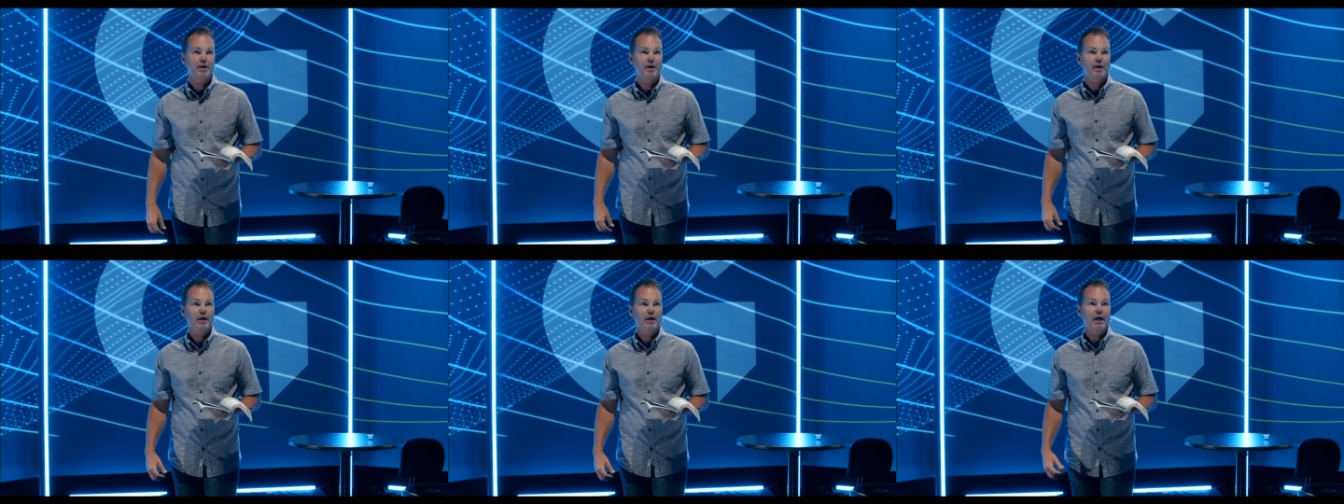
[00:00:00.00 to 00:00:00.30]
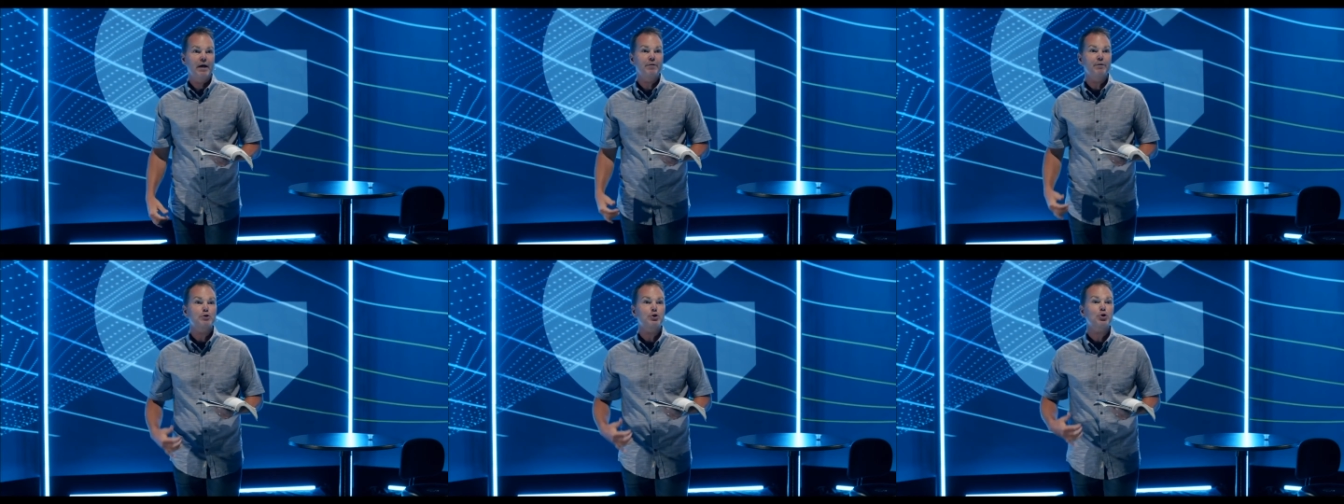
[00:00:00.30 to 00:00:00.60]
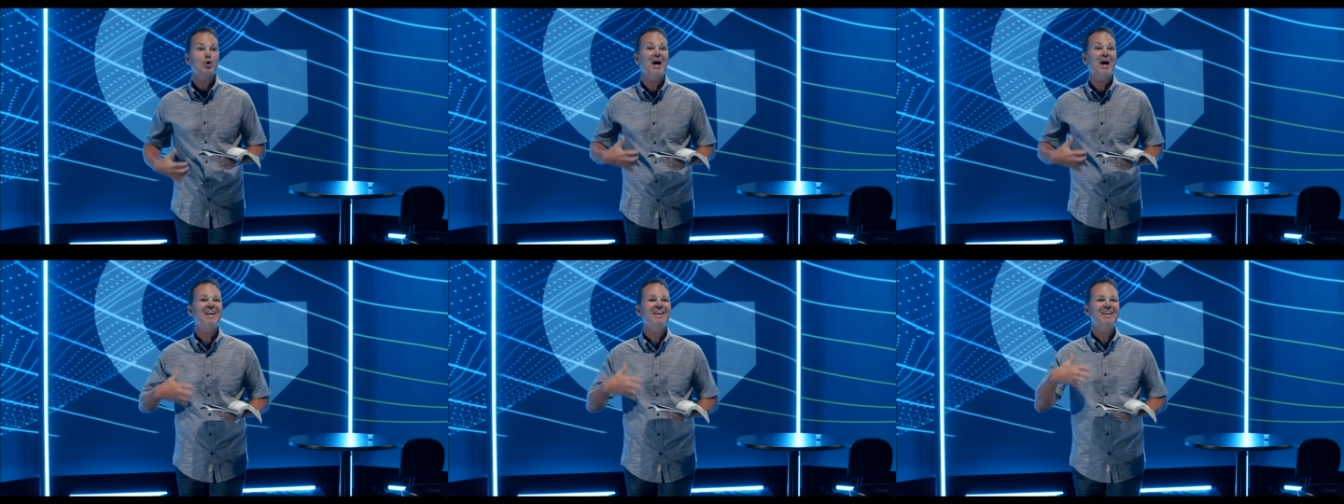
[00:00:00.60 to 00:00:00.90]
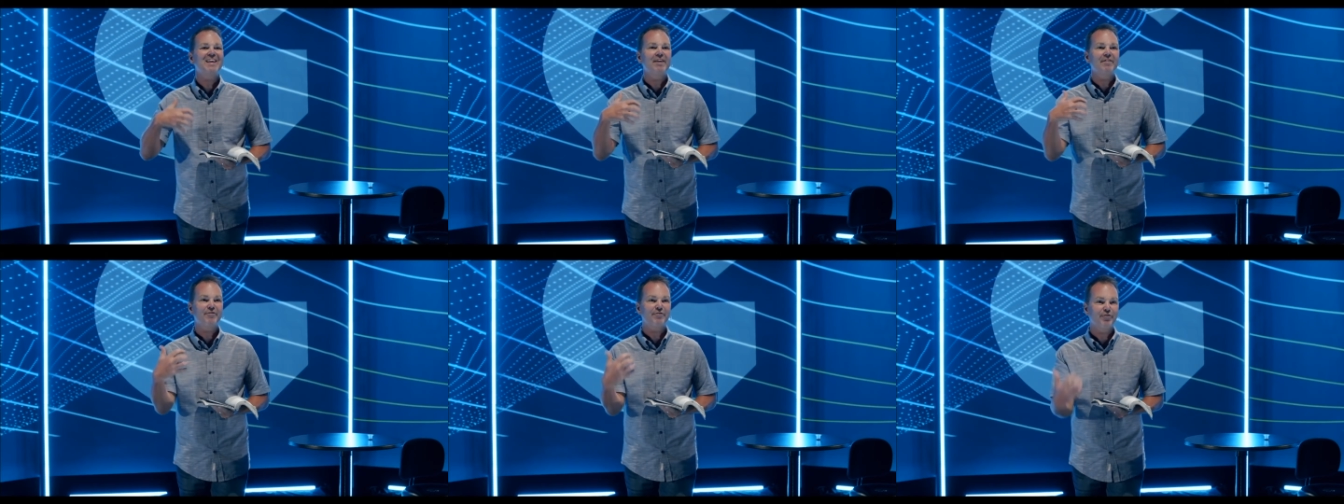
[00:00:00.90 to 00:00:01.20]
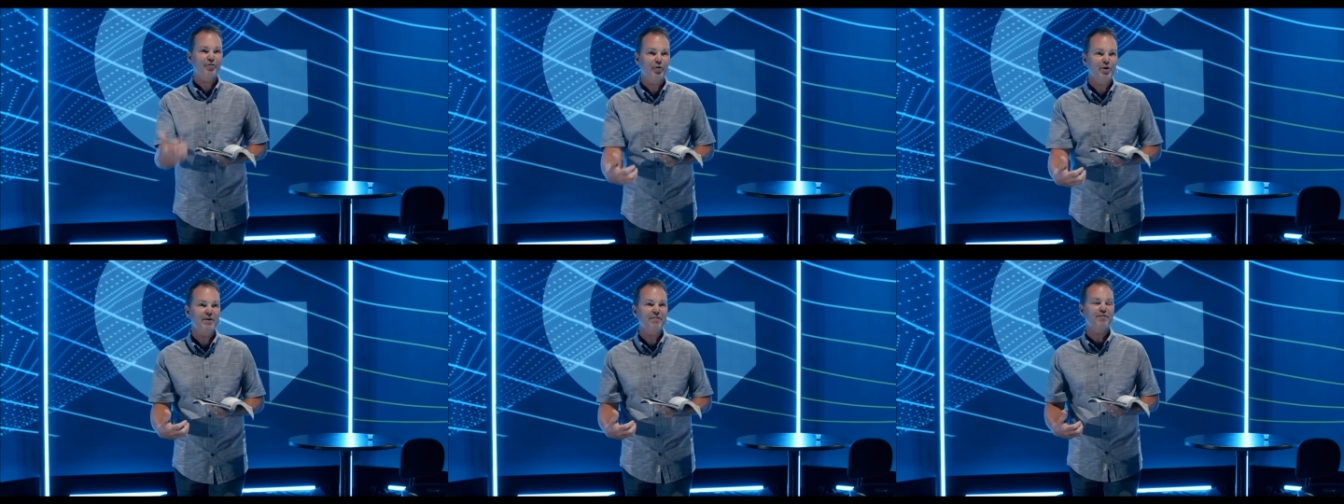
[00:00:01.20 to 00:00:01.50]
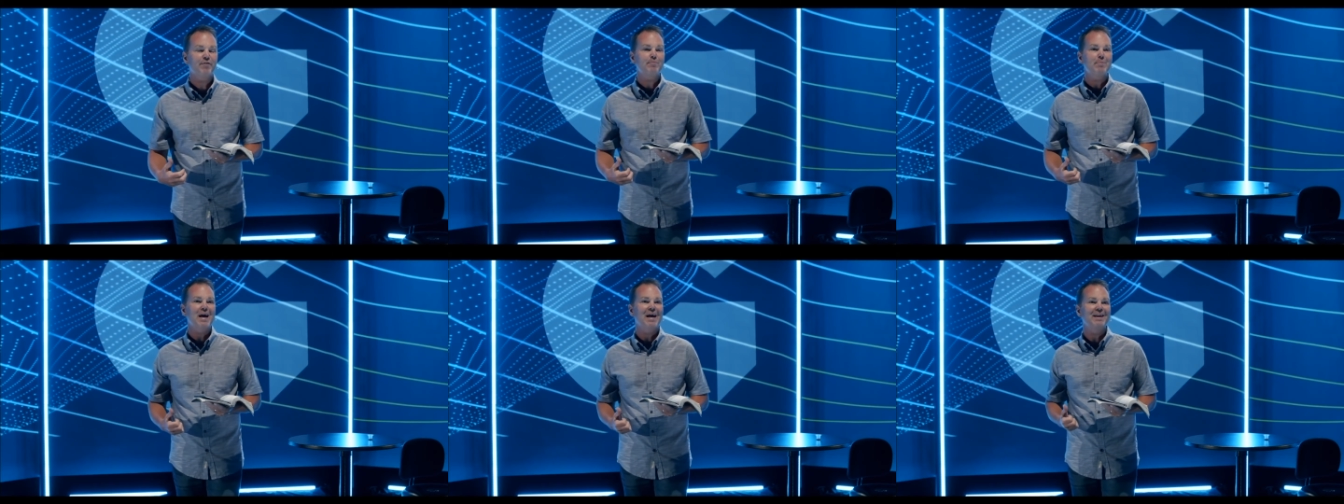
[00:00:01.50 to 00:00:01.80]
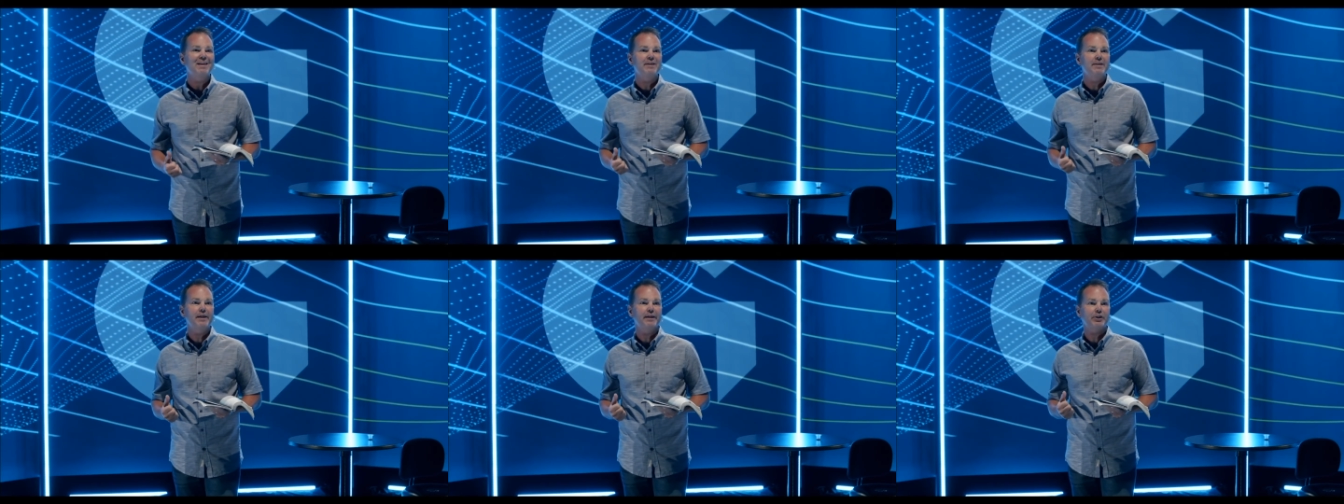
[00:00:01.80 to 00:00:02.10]
and they're trying to get free from that
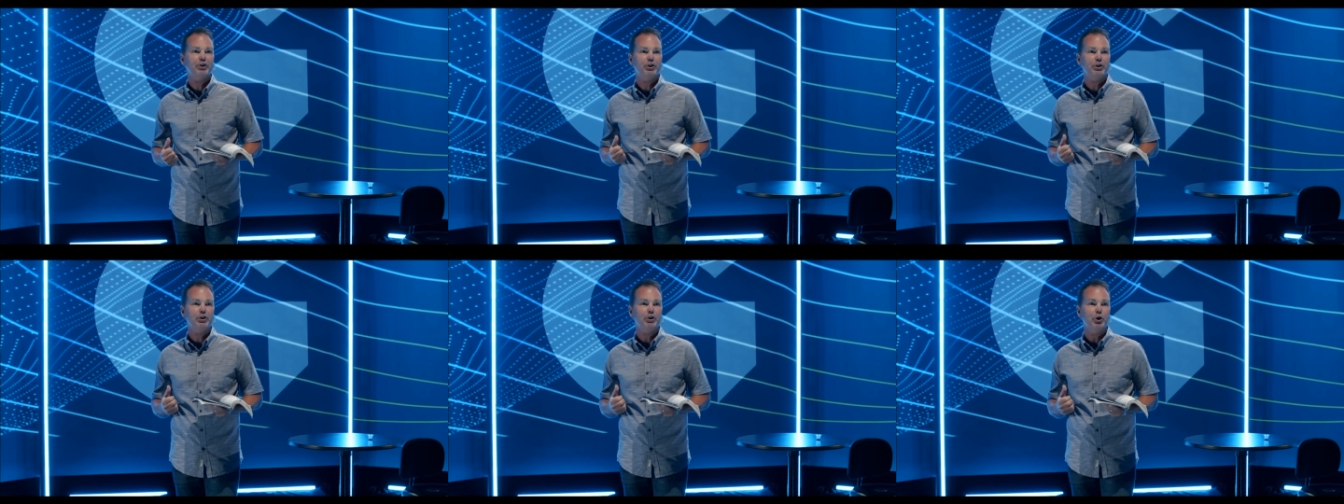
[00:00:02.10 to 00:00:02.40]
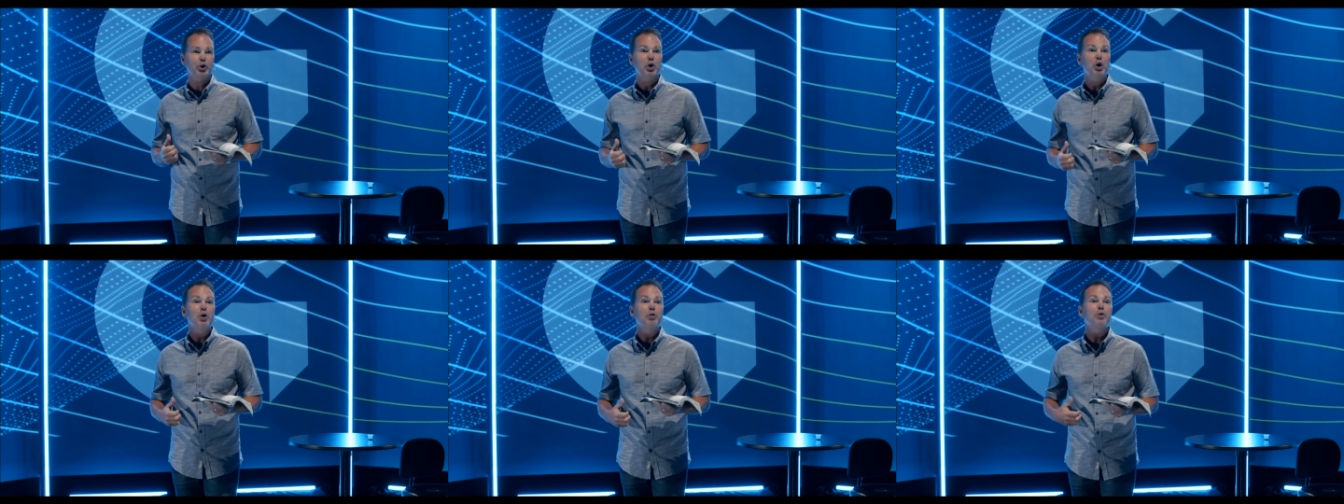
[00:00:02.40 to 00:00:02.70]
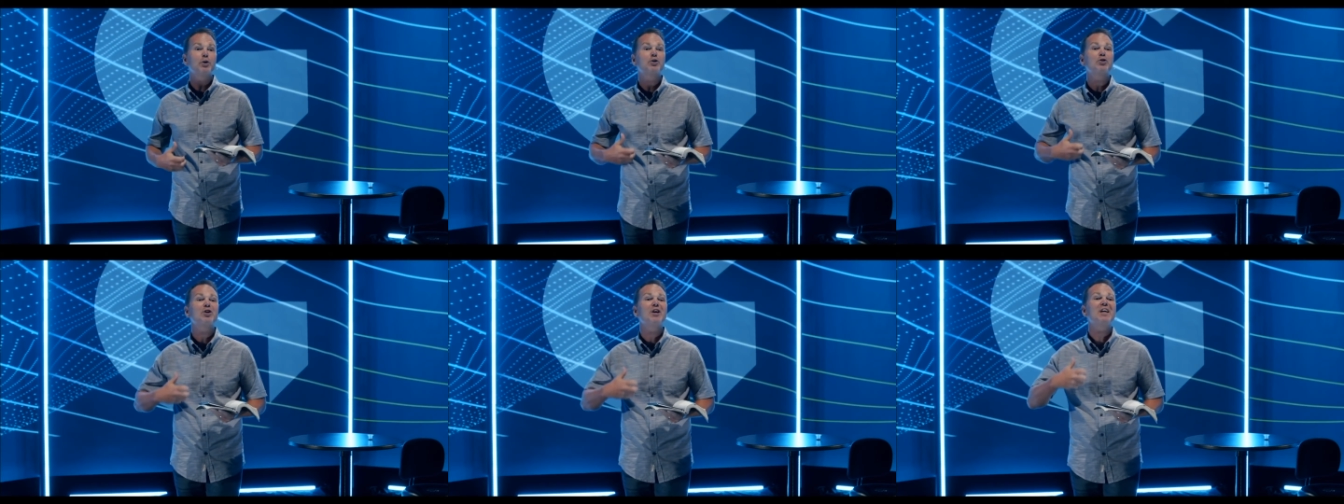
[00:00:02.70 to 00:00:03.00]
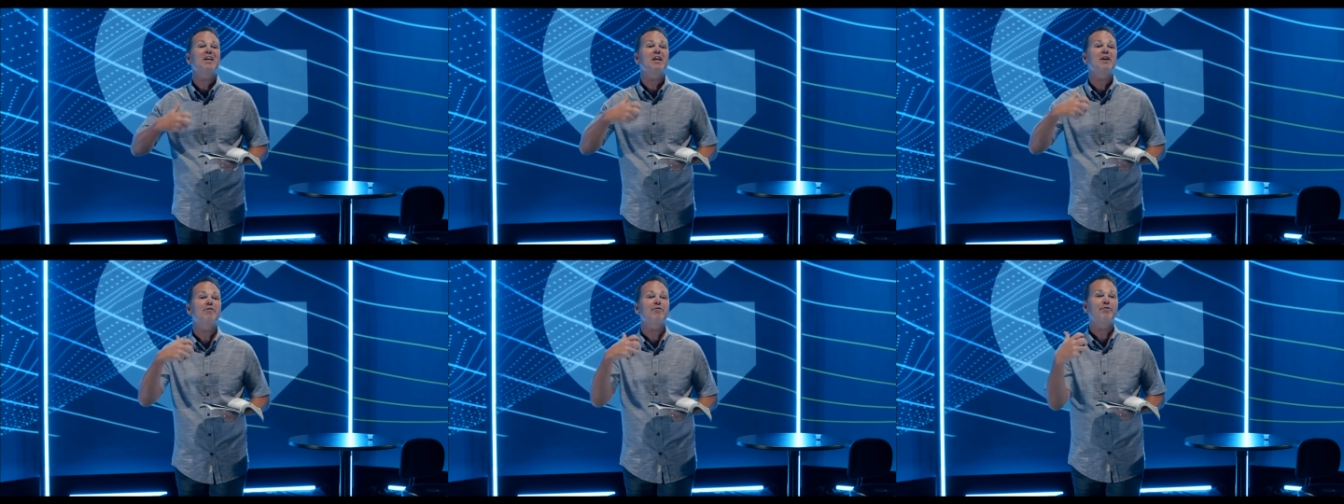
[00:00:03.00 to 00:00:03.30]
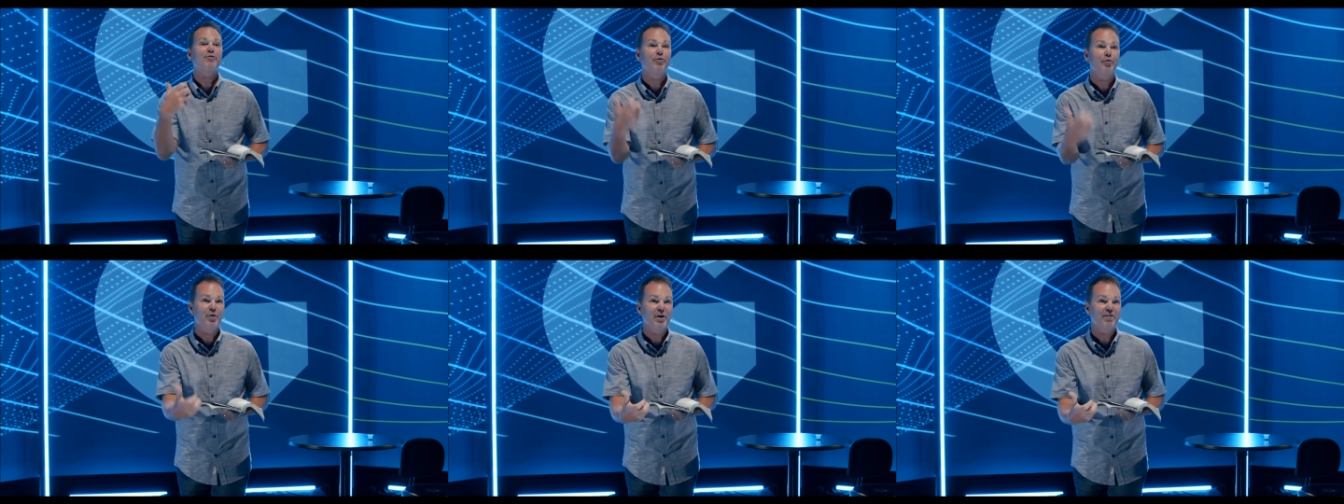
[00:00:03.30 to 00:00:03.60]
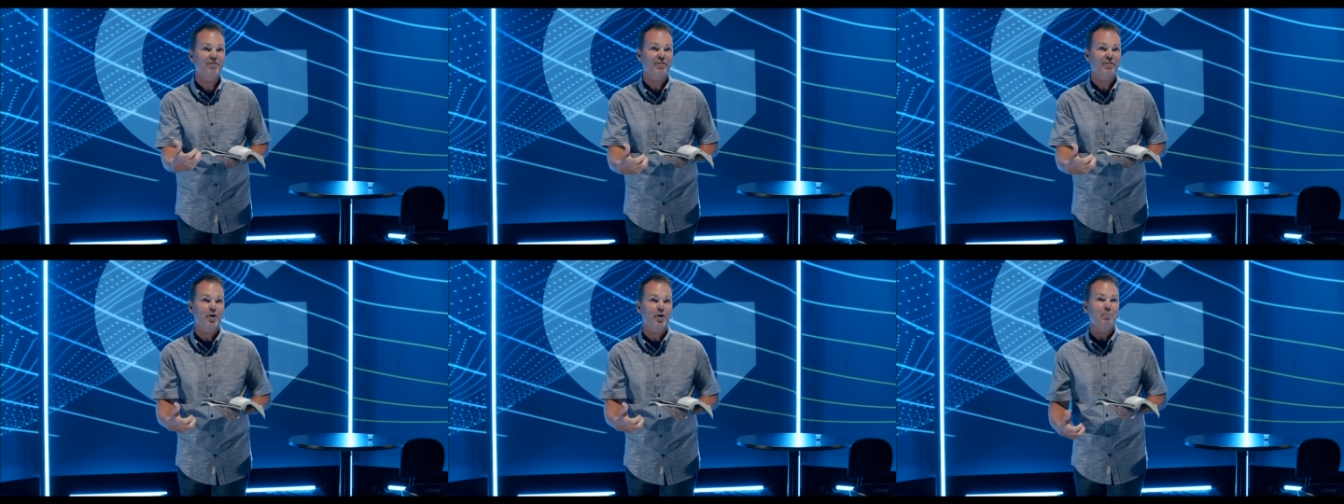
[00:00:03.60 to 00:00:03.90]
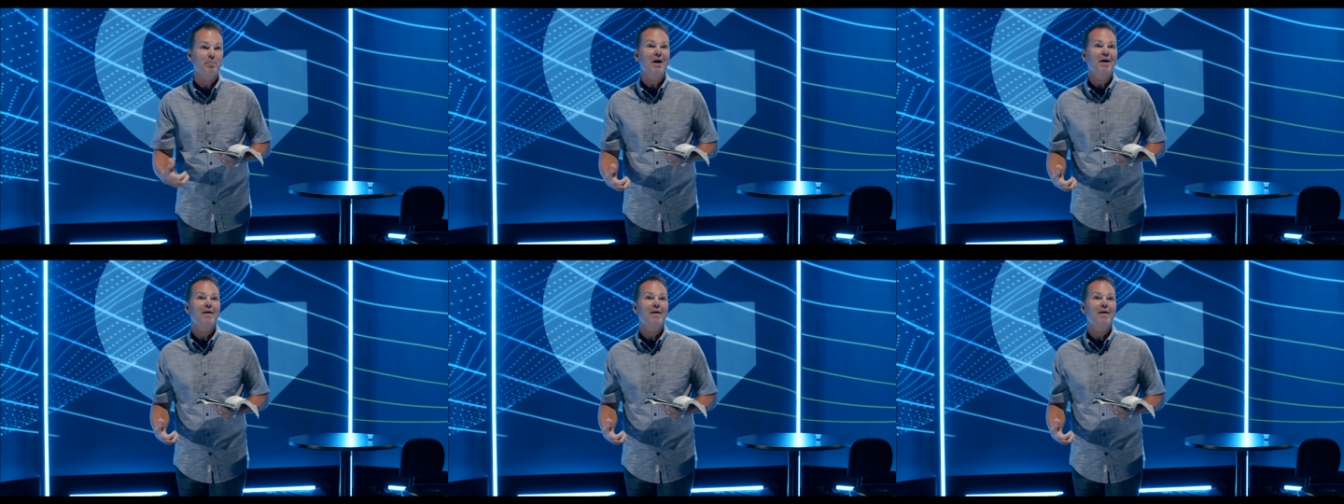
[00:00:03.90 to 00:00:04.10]
addiction or they're trying to get free from